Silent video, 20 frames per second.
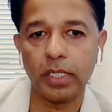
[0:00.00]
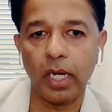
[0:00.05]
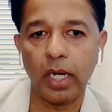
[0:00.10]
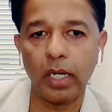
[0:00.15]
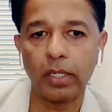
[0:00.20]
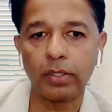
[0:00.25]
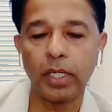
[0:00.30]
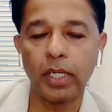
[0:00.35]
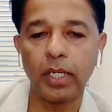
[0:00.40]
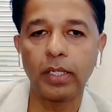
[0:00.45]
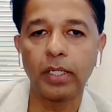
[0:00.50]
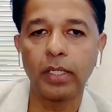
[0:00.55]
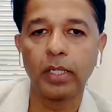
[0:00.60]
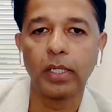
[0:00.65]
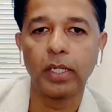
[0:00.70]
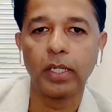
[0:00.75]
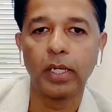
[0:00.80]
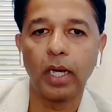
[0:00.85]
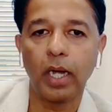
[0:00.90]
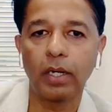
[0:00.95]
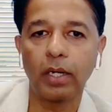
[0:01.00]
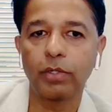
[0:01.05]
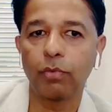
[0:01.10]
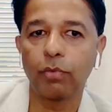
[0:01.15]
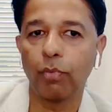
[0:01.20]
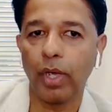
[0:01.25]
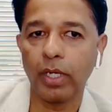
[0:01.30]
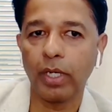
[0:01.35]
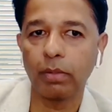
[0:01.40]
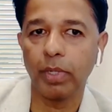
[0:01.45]
And are
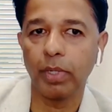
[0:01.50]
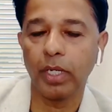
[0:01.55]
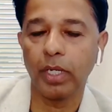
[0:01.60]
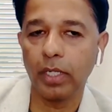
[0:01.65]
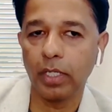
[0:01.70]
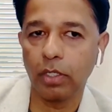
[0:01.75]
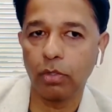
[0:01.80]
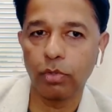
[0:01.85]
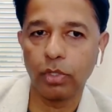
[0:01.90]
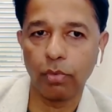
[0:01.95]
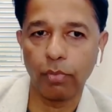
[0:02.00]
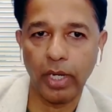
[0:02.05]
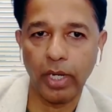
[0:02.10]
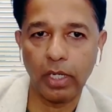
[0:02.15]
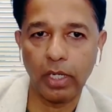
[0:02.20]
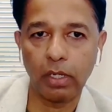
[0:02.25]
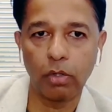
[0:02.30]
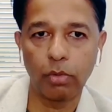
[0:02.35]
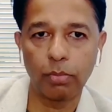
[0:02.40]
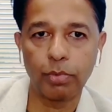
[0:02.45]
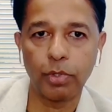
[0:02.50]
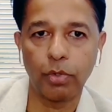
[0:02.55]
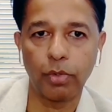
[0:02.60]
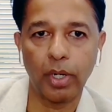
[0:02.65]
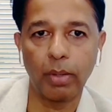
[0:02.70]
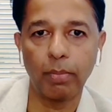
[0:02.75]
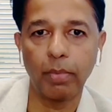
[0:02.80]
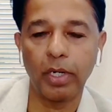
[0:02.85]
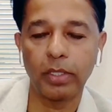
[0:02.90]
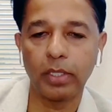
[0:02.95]
they recommending you the right loan
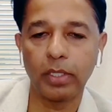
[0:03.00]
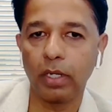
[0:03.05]
program?